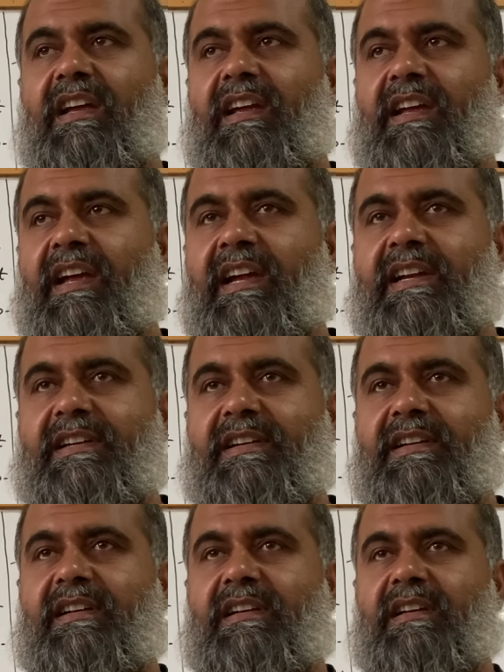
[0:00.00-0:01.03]
and
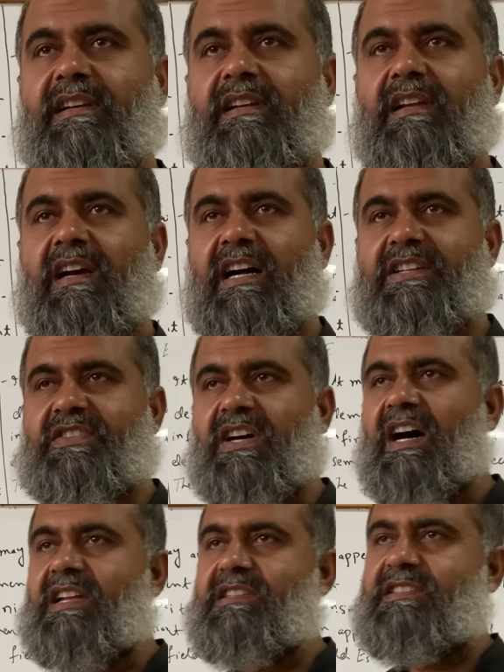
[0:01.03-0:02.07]
a
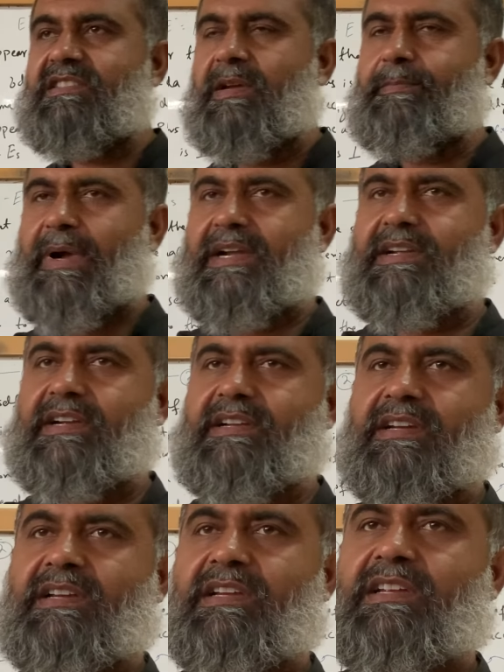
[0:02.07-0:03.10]
charge is
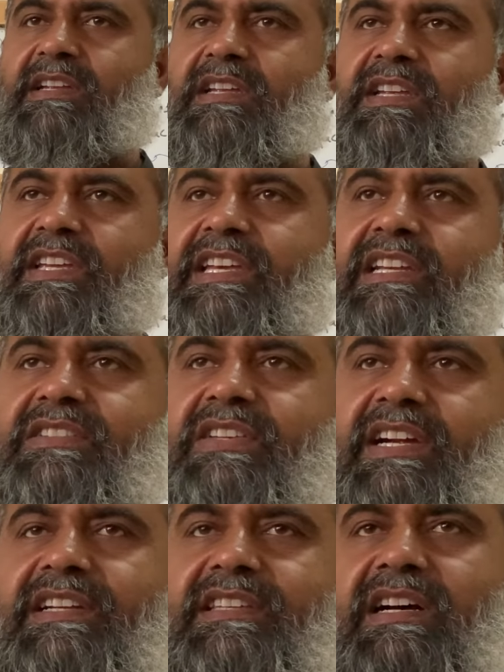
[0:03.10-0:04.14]
embedded
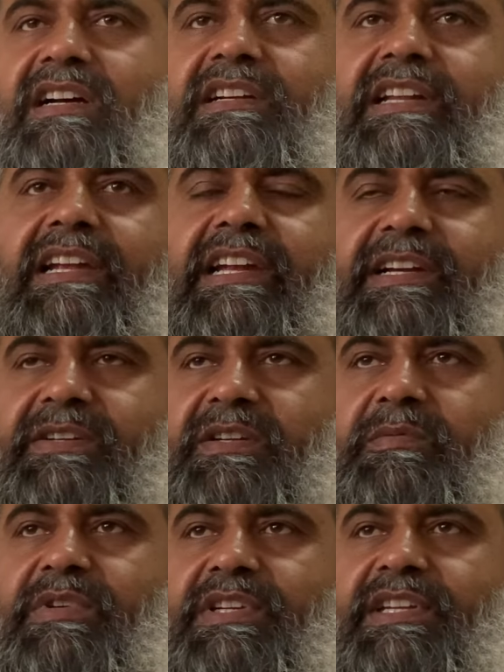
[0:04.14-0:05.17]
inside the
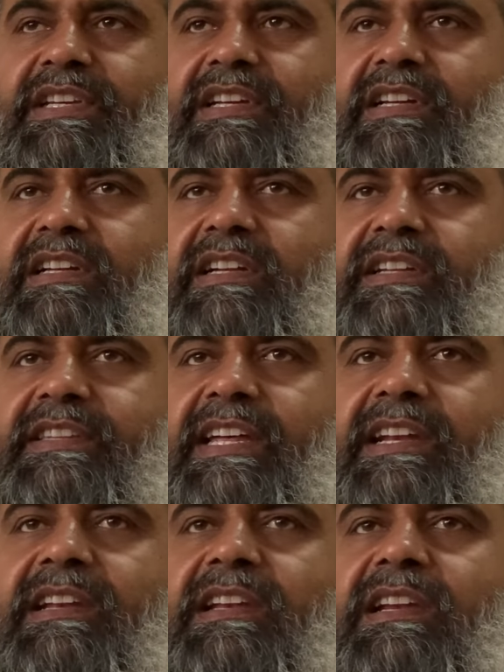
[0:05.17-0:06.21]
dielectric material,
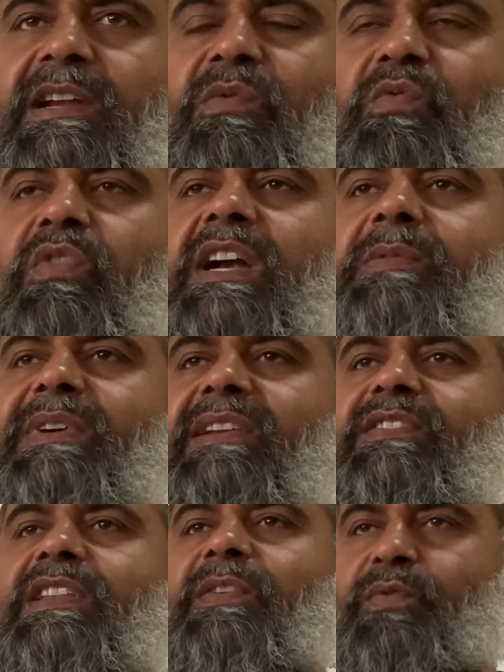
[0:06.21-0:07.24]
then what will
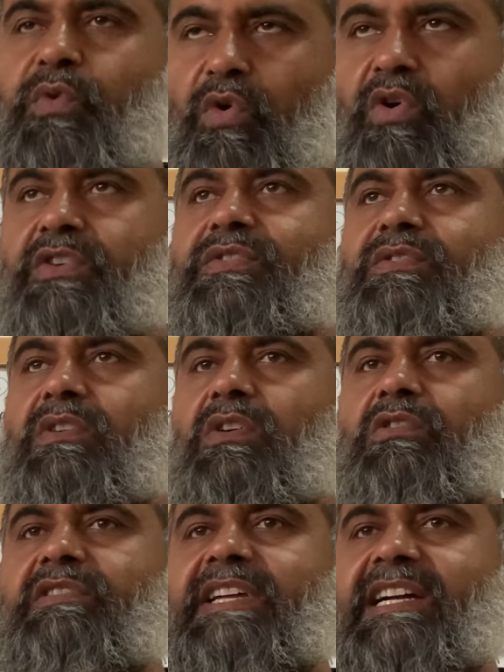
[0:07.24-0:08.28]
be the force
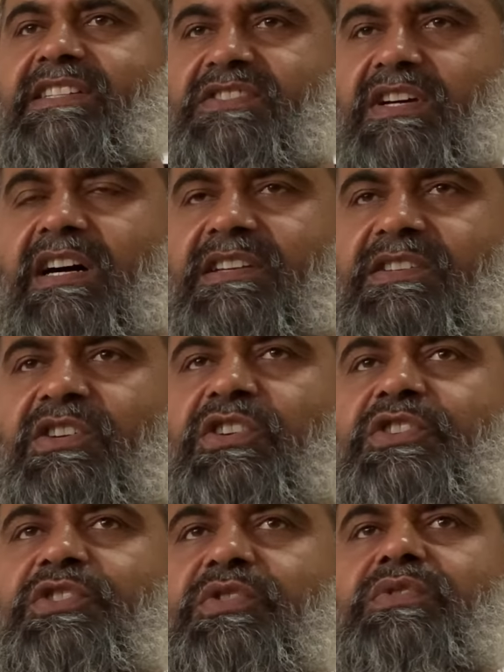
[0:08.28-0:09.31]
on that charge
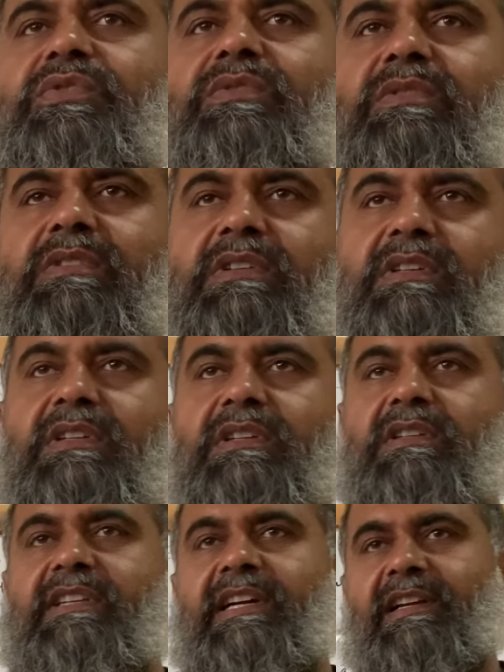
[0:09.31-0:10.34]
due to
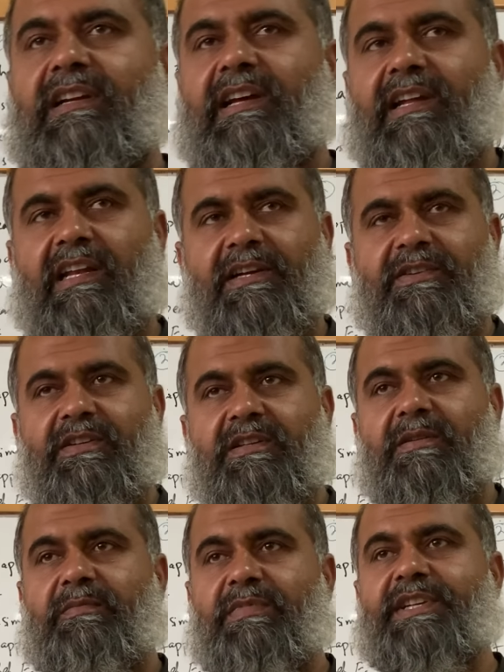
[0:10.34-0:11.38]
that dielectric
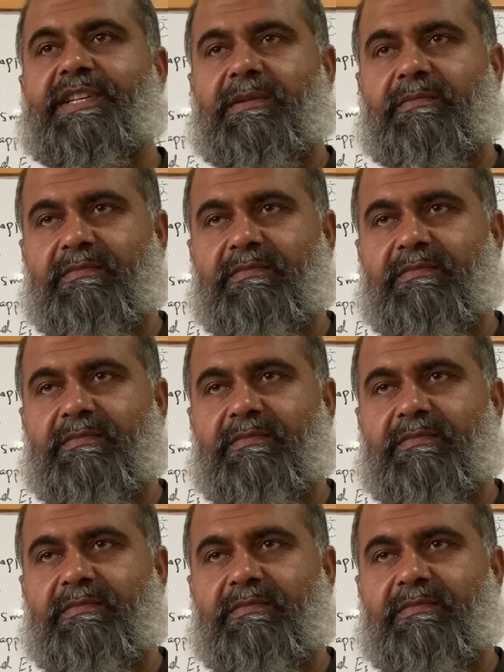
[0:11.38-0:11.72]
medium?